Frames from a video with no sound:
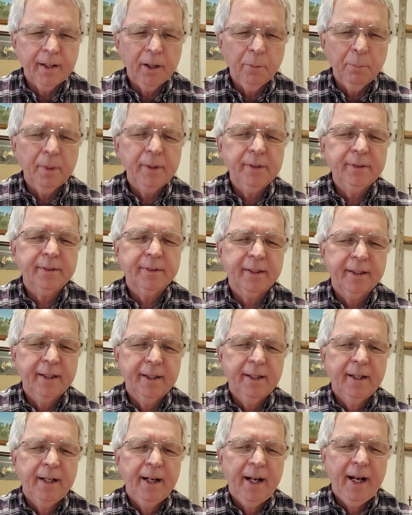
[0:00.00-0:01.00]
Help us
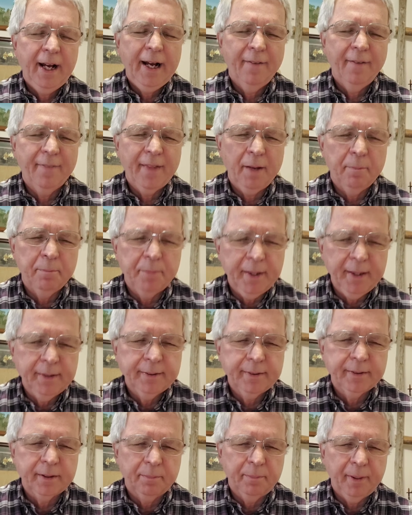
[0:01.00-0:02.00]
have that
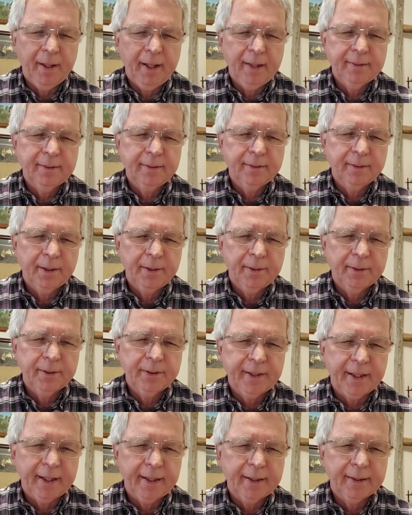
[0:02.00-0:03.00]
peace that passes
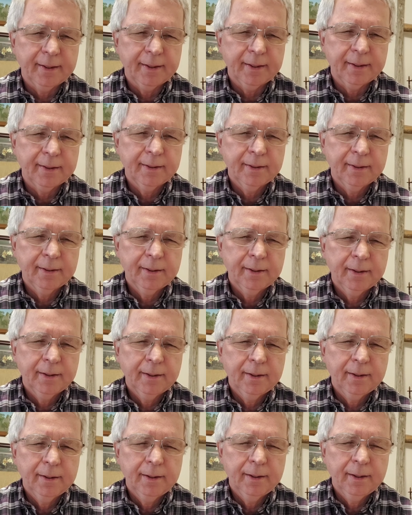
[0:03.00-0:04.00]
understanding.
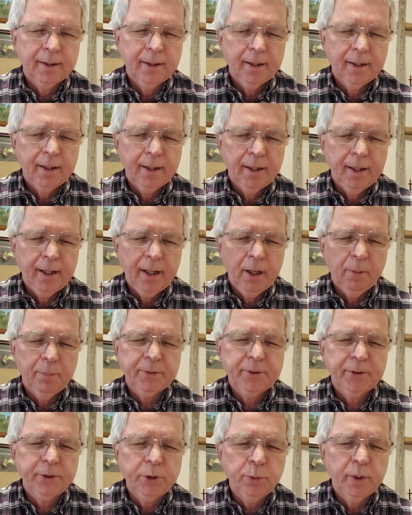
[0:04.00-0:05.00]
Help
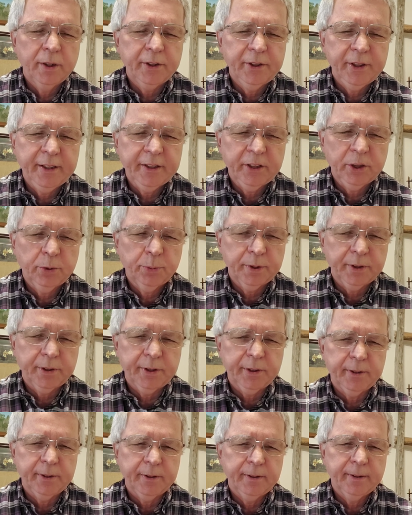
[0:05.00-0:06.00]
us do what Jesus would
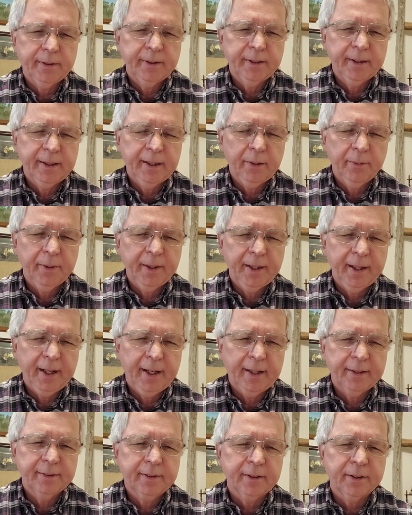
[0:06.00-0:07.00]
do. And we
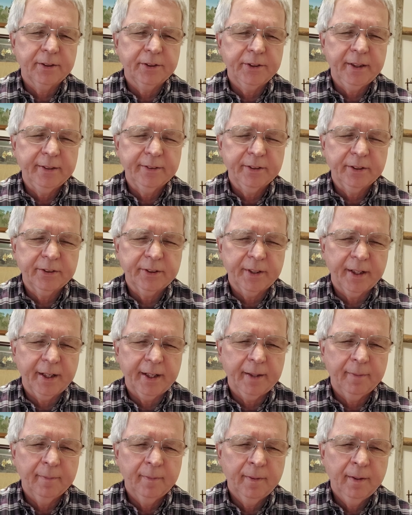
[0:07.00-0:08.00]
ask in Jesus'
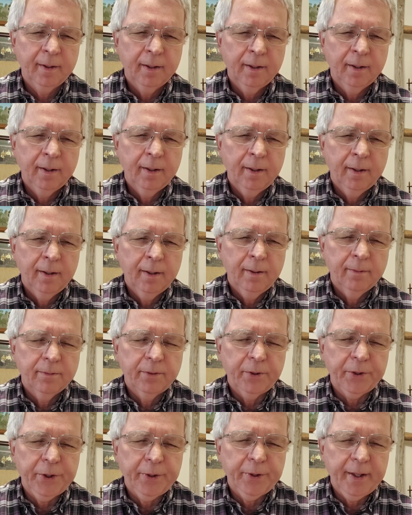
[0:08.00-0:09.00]
name
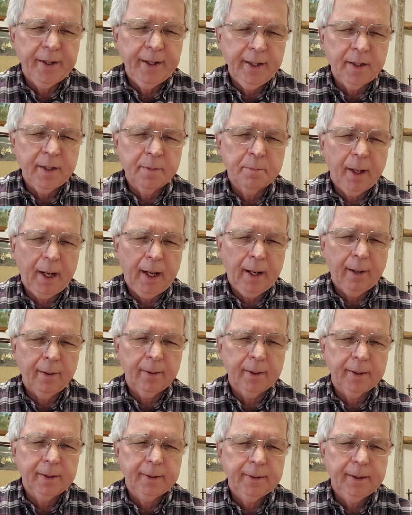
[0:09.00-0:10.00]
for your healing
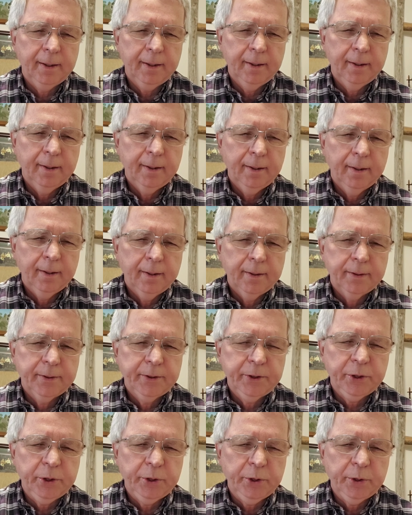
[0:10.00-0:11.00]
power
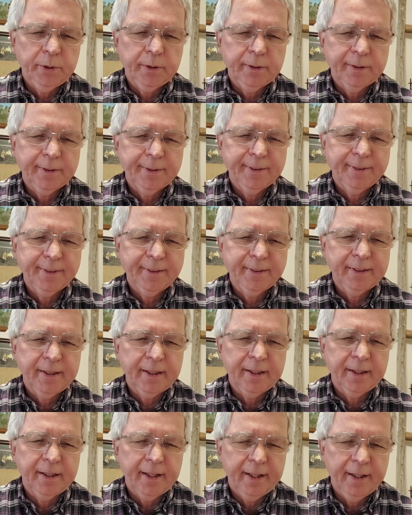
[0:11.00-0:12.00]
to
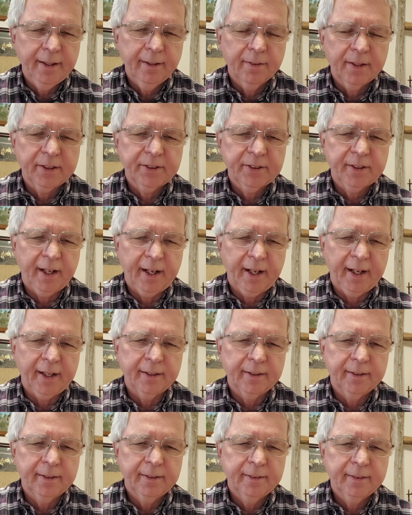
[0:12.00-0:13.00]
heal this
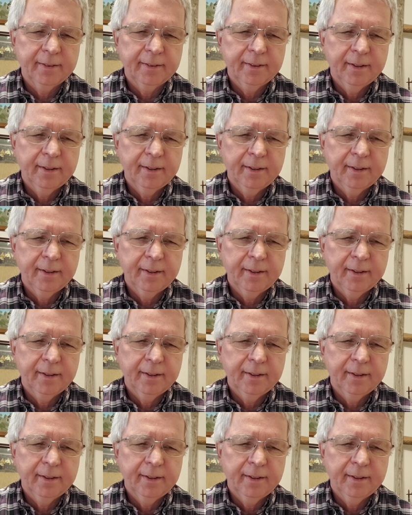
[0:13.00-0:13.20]
land